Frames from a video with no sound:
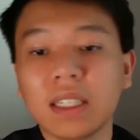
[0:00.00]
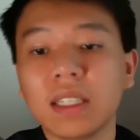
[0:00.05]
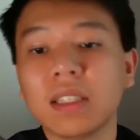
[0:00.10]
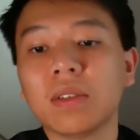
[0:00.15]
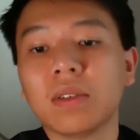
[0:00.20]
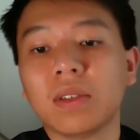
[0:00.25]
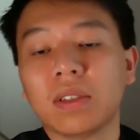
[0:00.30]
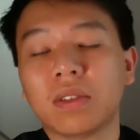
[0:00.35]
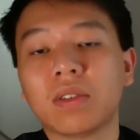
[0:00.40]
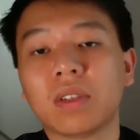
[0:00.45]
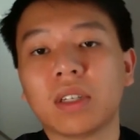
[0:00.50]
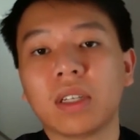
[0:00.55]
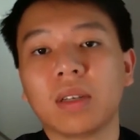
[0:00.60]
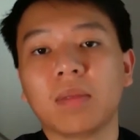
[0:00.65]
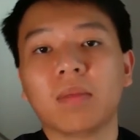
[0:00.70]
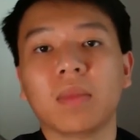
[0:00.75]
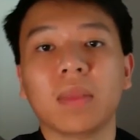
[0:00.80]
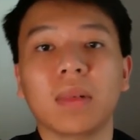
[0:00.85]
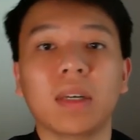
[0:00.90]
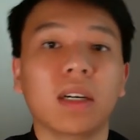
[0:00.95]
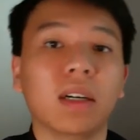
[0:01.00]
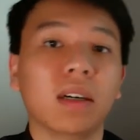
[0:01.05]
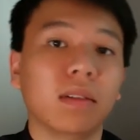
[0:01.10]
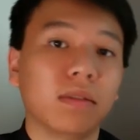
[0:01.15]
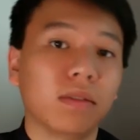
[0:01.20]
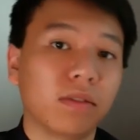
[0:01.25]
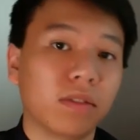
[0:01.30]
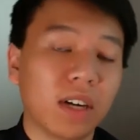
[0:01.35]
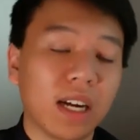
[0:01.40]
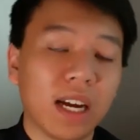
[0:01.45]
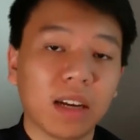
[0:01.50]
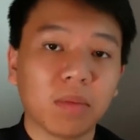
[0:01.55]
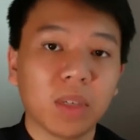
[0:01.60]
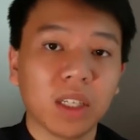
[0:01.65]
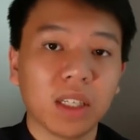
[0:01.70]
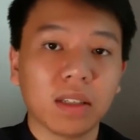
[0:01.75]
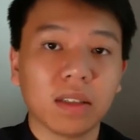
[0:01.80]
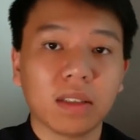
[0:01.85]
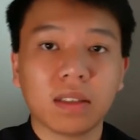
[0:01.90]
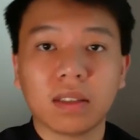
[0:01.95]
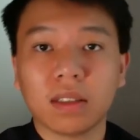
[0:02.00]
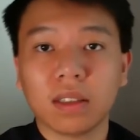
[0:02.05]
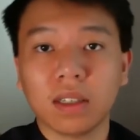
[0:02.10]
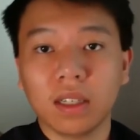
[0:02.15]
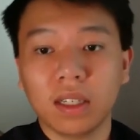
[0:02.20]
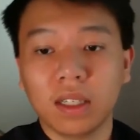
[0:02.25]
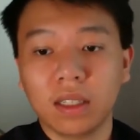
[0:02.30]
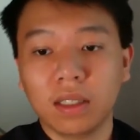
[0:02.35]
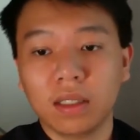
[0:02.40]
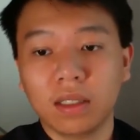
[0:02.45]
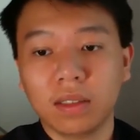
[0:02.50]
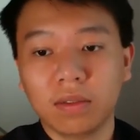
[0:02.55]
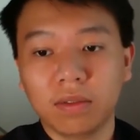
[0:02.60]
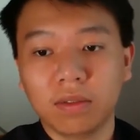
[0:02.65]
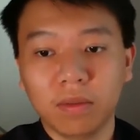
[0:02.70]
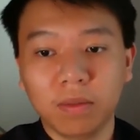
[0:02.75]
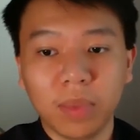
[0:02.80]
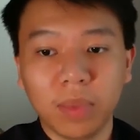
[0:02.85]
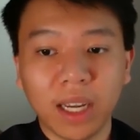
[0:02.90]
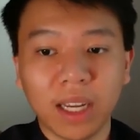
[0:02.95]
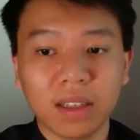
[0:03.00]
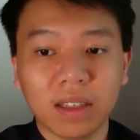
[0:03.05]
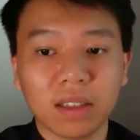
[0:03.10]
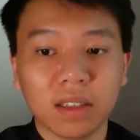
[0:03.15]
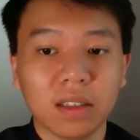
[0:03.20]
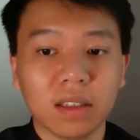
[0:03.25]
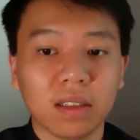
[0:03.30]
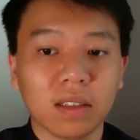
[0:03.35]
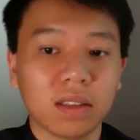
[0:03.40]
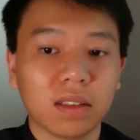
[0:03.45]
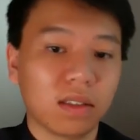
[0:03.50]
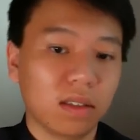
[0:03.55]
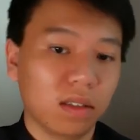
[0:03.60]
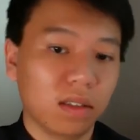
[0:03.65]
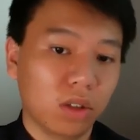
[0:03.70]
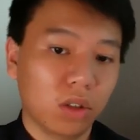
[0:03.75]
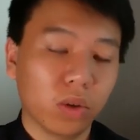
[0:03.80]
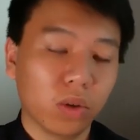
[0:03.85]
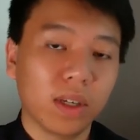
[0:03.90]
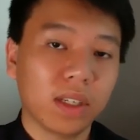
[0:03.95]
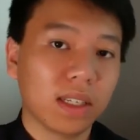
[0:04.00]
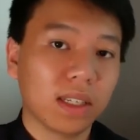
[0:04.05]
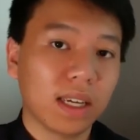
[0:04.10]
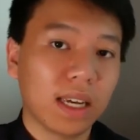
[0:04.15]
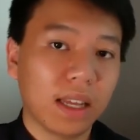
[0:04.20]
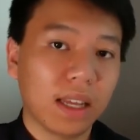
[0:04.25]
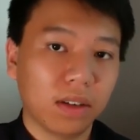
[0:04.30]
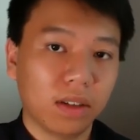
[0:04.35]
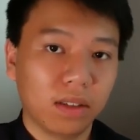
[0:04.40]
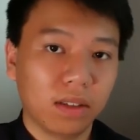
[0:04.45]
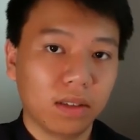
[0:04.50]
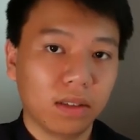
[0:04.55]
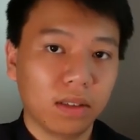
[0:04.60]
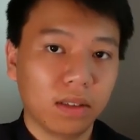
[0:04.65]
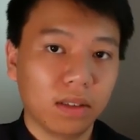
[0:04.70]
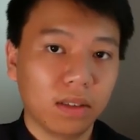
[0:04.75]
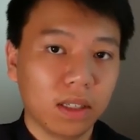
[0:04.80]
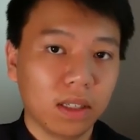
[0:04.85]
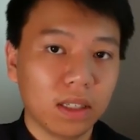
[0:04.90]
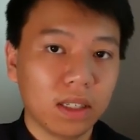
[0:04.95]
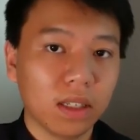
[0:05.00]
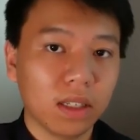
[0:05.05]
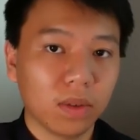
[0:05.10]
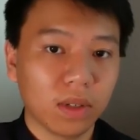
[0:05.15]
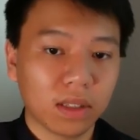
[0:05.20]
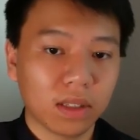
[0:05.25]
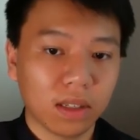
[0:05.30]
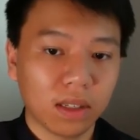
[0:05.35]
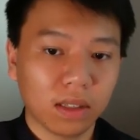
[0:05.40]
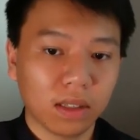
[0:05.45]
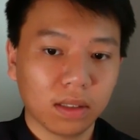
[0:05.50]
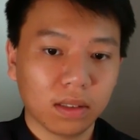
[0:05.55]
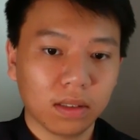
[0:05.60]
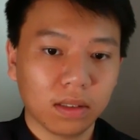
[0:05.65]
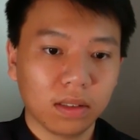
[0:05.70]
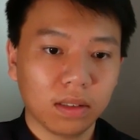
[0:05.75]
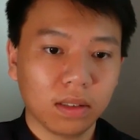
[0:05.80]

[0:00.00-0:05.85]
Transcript: continuous stream of fragments, of bases joined together continuously.